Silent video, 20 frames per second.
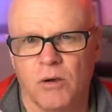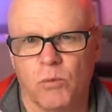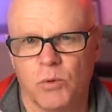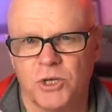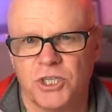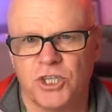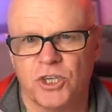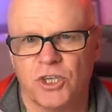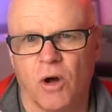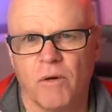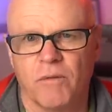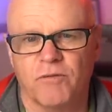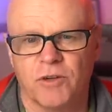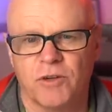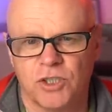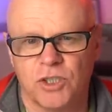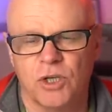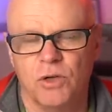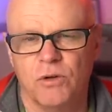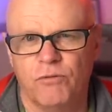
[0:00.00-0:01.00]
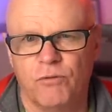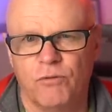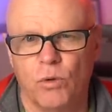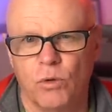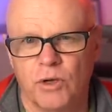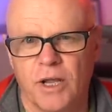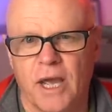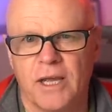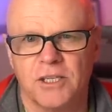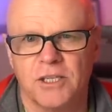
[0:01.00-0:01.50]
We shot for 2
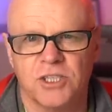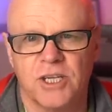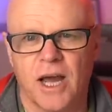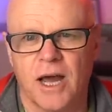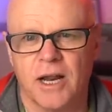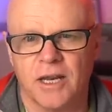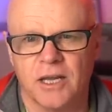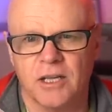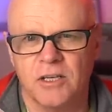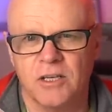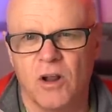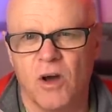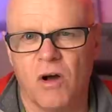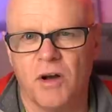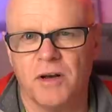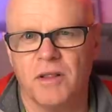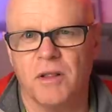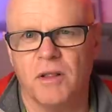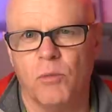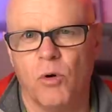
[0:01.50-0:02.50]
full days, starting at 9 a.m.